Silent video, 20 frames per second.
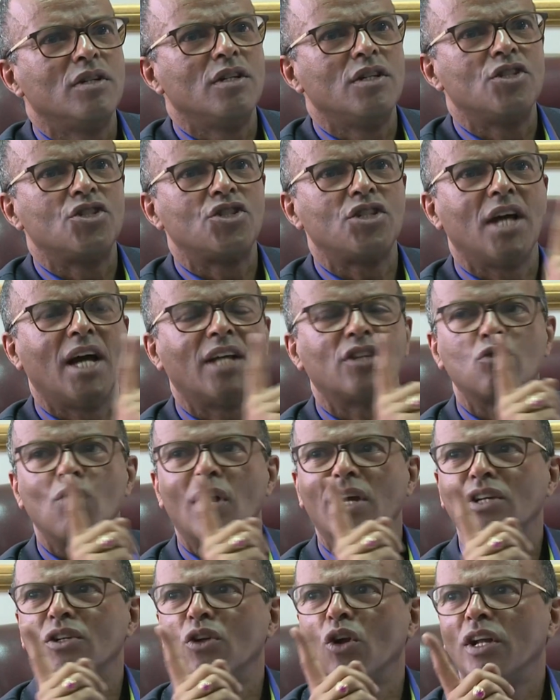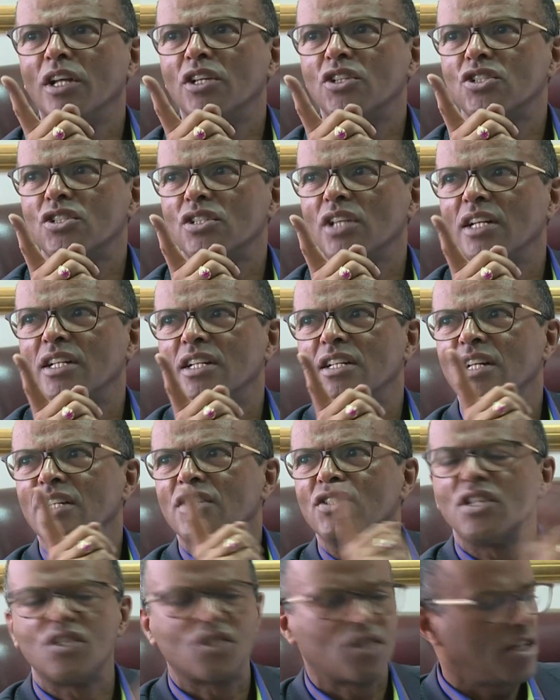she had to acknowledge that it
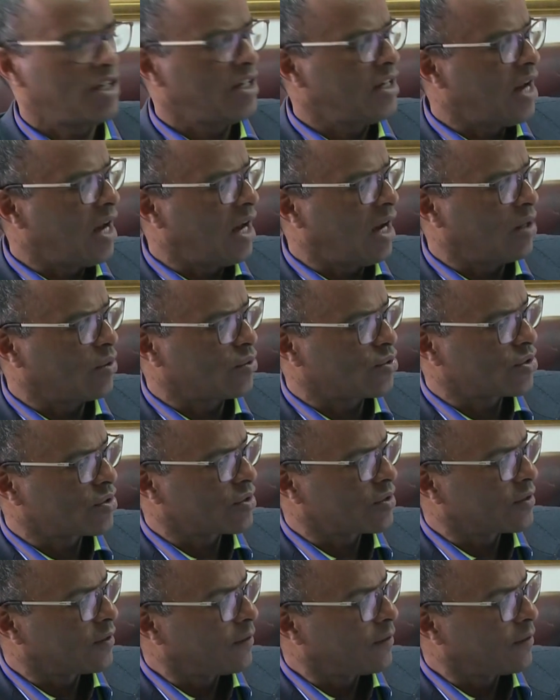existed in her house.